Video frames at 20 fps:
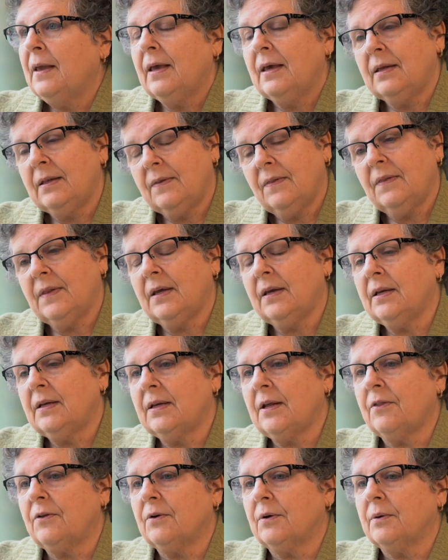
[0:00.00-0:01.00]
And then
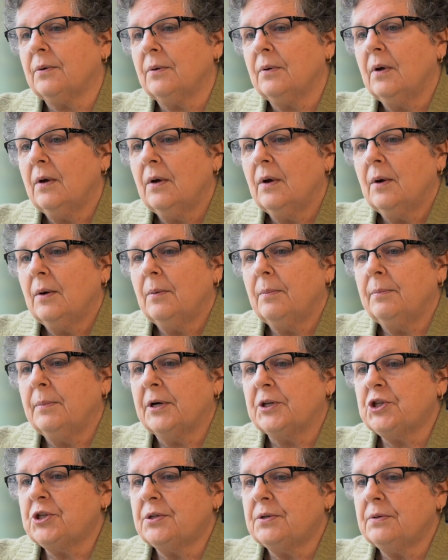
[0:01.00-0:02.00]
another
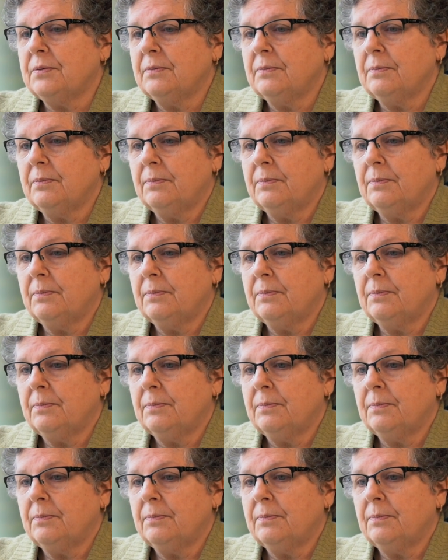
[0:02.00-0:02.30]
much